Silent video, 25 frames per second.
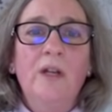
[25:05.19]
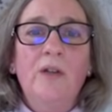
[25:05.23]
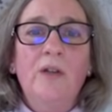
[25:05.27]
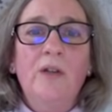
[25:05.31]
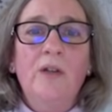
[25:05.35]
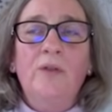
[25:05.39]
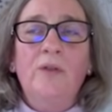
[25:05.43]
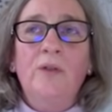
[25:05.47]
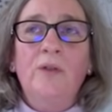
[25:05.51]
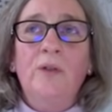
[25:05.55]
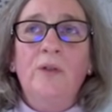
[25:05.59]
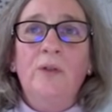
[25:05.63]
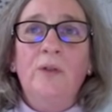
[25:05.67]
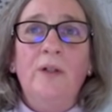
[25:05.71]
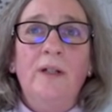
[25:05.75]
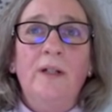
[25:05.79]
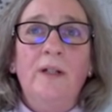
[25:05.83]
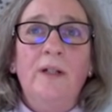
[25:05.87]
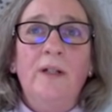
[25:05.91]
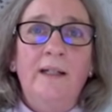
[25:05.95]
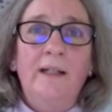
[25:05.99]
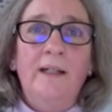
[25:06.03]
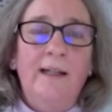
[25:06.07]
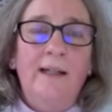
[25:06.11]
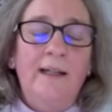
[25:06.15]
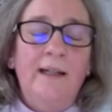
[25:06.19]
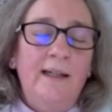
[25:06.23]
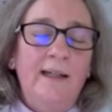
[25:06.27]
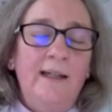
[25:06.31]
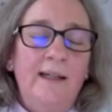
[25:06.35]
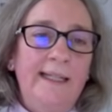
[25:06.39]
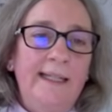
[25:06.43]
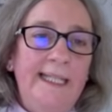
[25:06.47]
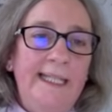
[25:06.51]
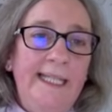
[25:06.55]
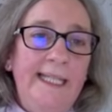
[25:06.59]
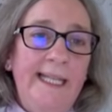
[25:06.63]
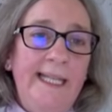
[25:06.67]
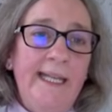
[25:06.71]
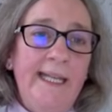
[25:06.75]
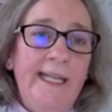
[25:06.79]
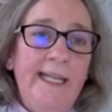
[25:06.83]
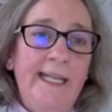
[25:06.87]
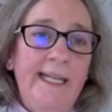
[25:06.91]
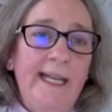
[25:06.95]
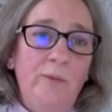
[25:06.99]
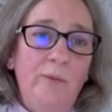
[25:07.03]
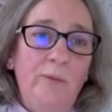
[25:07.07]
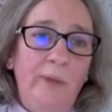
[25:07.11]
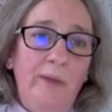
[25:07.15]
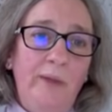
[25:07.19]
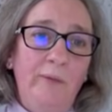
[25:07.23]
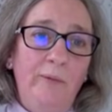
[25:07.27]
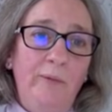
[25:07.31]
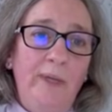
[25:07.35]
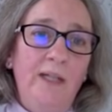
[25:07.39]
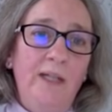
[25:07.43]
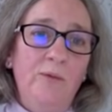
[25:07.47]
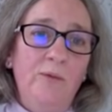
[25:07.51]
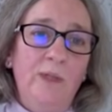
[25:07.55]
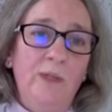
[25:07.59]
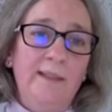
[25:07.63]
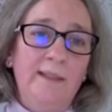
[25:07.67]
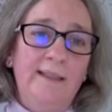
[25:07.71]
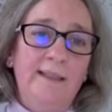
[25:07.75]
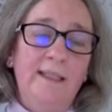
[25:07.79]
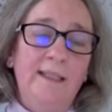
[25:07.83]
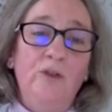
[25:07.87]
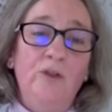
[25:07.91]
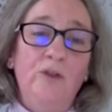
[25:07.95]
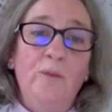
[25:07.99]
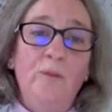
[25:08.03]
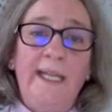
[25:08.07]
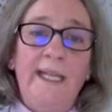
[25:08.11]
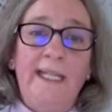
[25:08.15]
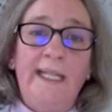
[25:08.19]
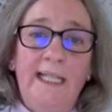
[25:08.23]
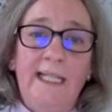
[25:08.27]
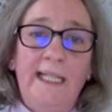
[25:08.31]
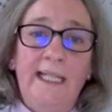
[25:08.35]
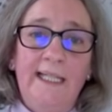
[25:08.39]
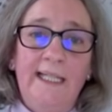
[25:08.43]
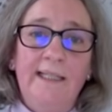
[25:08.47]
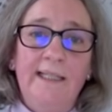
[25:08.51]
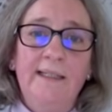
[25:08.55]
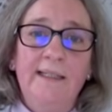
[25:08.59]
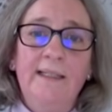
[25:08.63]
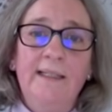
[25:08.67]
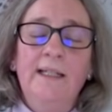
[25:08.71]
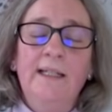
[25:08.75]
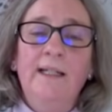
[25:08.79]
So in ECHA, we really wanted to make clear